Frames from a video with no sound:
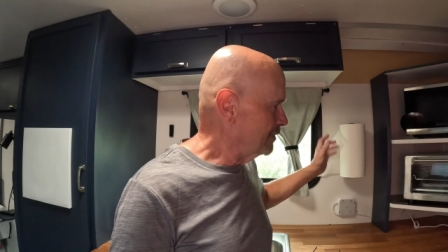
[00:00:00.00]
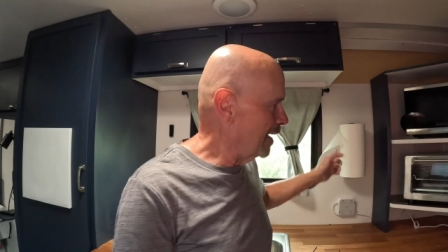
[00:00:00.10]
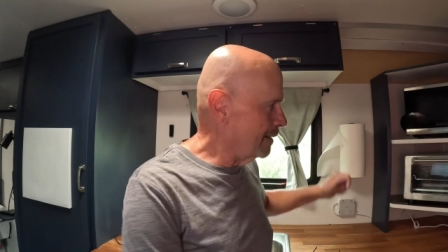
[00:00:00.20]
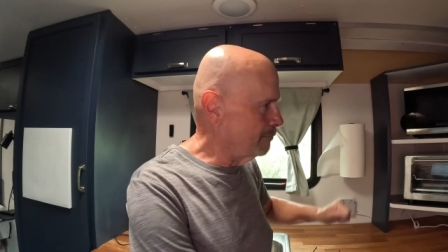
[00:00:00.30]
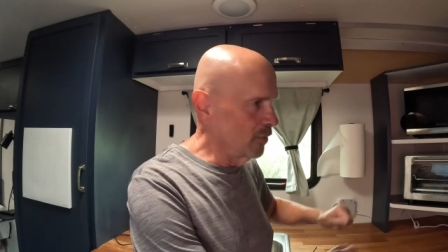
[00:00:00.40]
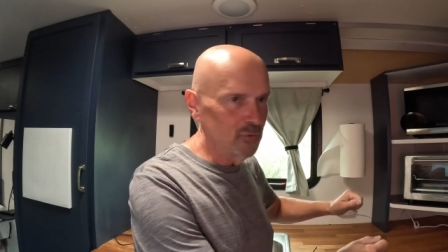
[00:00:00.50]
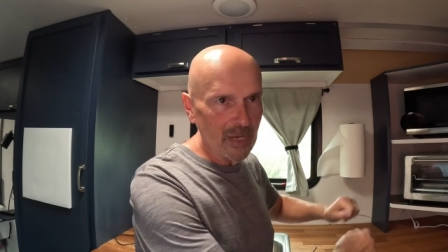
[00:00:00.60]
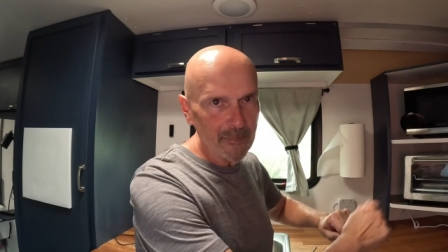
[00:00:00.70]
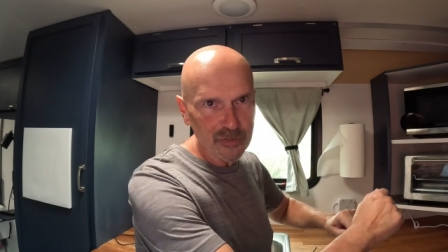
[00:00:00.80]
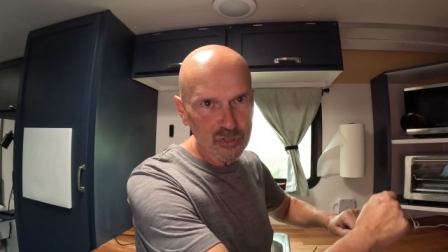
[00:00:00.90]
Yeah, blue
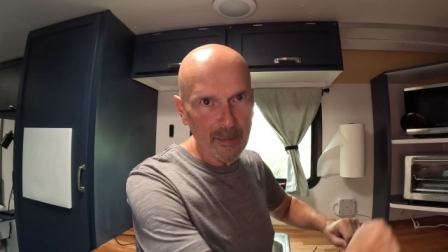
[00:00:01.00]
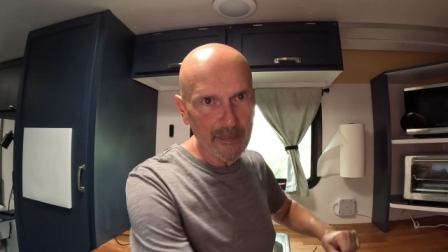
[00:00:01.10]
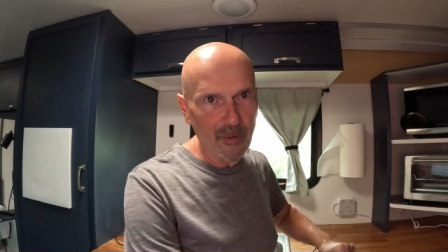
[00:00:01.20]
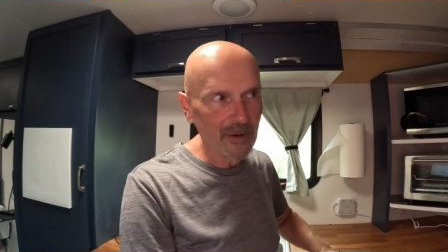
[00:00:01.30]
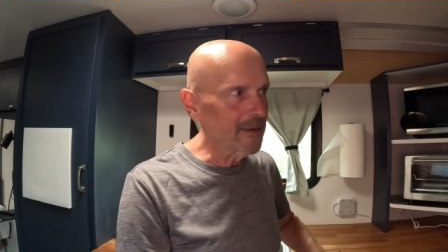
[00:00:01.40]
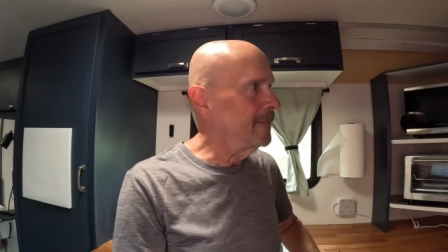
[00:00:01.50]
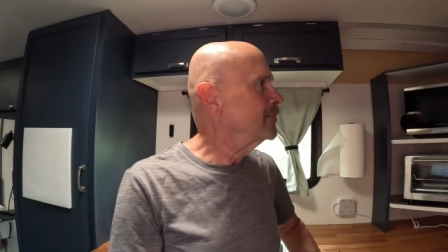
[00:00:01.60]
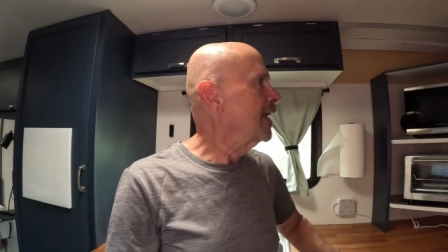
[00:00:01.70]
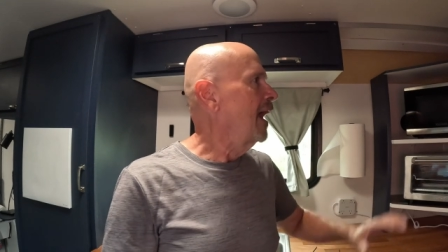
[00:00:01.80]
tape with Sharpie marker.